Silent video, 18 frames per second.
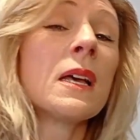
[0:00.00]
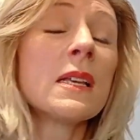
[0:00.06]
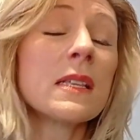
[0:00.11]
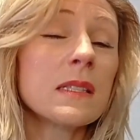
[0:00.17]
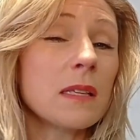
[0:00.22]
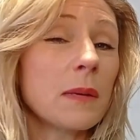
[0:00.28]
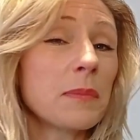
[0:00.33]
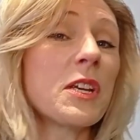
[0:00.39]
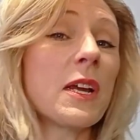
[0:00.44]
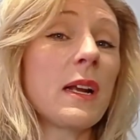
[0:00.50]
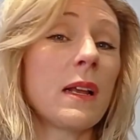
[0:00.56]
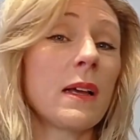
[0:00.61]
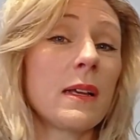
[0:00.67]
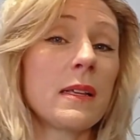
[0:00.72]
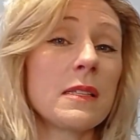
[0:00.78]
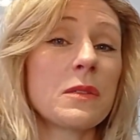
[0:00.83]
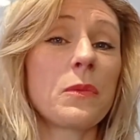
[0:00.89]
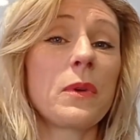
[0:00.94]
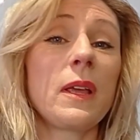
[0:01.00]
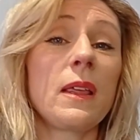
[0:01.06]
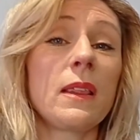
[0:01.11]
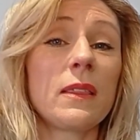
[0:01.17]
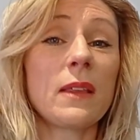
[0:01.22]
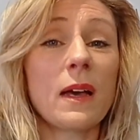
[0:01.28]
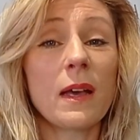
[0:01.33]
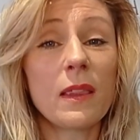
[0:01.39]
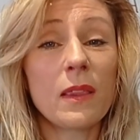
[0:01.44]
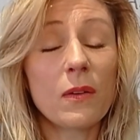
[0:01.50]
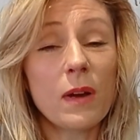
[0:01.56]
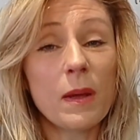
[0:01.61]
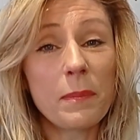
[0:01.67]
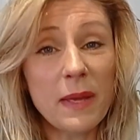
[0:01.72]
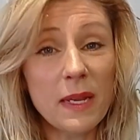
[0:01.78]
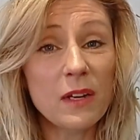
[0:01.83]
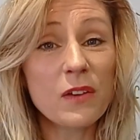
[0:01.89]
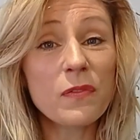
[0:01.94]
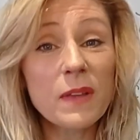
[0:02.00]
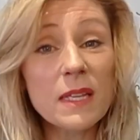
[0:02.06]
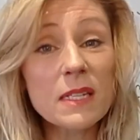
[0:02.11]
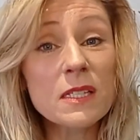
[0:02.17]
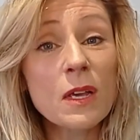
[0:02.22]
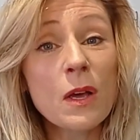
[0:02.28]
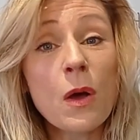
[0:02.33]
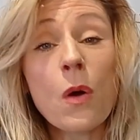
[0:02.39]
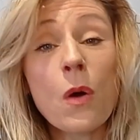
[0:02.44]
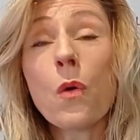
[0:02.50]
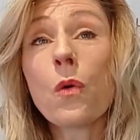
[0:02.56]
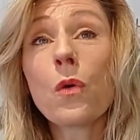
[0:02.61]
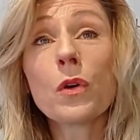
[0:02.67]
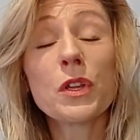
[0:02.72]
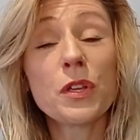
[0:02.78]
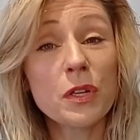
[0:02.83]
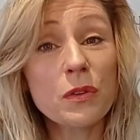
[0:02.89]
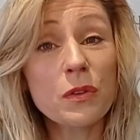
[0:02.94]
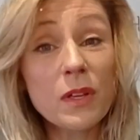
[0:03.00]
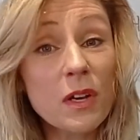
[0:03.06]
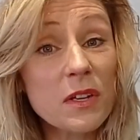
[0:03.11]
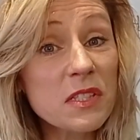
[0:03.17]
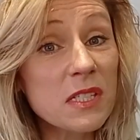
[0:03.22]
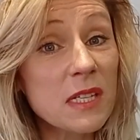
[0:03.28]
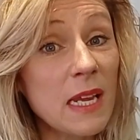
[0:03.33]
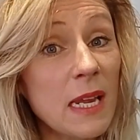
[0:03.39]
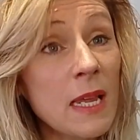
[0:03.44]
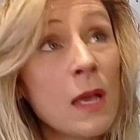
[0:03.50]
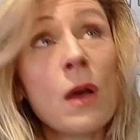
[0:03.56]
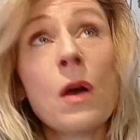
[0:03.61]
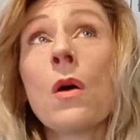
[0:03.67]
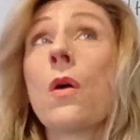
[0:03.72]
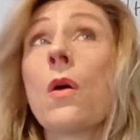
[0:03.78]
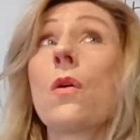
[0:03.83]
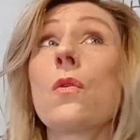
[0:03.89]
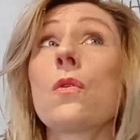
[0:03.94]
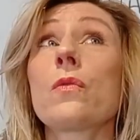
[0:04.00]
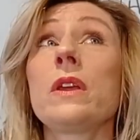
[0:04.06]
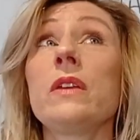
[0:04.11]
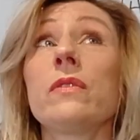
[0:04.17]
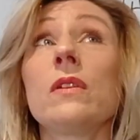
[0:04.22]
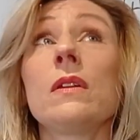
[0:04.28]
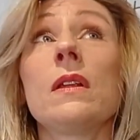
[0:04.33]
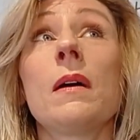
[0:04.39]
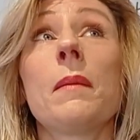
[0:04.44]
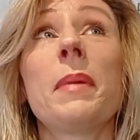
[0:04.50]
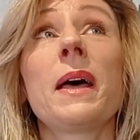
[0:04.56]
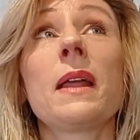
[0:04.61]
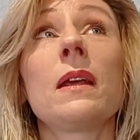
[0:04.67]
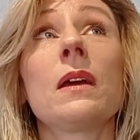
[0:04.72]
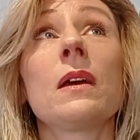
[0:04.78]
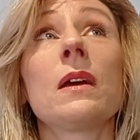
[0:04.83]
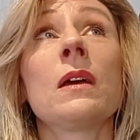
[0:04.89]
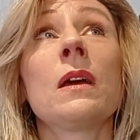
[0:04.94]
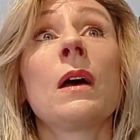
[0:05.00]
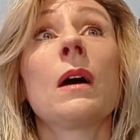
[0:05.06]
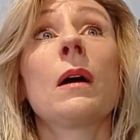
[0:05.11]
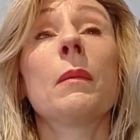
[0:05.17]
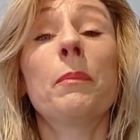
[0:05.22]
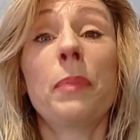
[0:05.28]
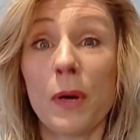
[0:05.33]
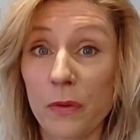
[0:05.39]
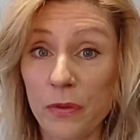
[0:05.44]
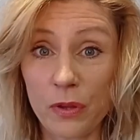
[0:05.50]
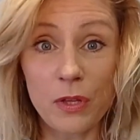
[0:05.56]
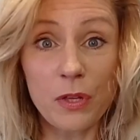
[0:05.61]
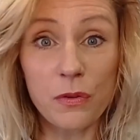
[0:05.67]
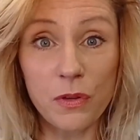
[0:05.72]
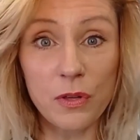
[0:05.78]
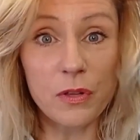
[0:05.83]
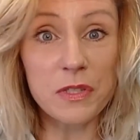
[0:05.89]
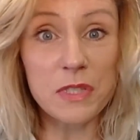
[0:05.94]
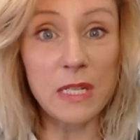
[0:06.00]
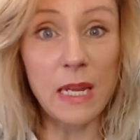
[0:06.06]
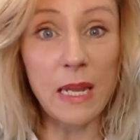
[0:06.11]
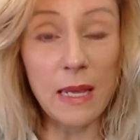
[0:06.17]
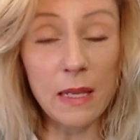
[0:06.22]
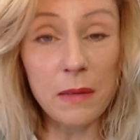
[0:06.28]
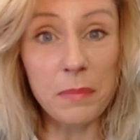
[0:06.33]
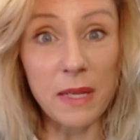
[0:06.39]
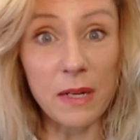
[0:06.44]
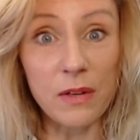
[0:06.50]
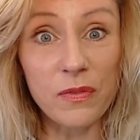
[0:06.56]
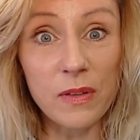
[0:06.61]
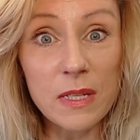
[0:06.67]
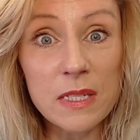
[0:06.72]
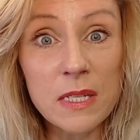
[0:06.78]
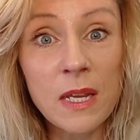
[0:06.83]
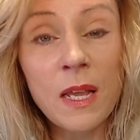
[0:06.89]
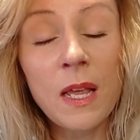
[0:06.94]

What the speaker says: Subject lines with either a benefit or curiosity, or even better, both curiosity and benefit,